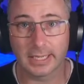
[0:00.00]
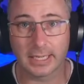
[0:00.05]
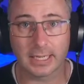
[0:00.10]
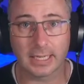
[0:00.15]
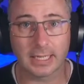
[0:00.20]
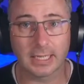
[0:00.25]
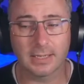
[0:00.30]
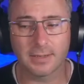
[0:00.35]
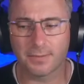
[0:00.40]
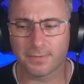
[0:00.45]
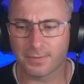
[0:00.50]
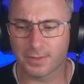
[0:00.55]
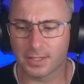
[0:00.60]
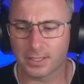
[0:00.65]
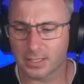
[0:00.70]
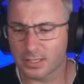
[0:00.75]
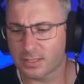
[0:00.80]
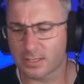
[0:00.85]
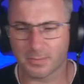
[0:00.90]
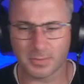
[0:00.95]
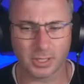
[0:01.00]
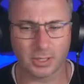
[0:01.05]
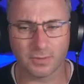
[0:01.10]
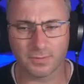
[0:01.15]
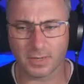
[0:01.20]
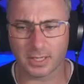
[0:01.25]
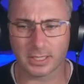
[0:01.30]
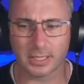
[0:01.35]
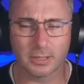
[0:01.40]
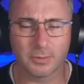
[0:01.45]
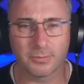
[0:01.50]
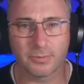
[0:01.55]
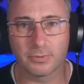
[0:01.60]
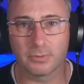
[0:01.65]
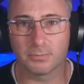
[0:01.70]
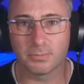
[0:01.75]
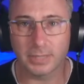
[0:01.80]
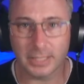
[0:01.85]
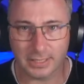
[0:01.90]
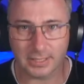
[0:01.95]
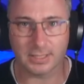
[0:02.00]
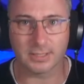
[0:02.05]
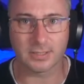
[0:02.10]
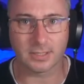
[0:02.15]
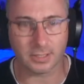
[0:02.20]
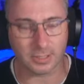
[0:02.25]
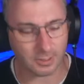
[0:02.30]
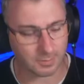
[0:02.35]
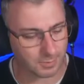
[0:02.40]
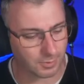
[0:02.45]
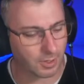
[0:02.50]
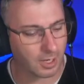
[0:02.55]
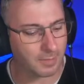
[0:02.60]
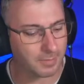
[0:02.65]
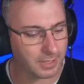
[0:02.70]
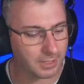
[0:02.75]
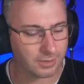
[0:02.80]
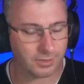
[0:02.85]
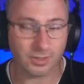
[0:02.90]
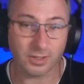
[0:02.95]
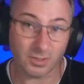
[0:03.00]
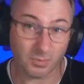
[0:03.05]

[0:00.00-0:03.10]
If this is something you find helpful, please consider subscribing so that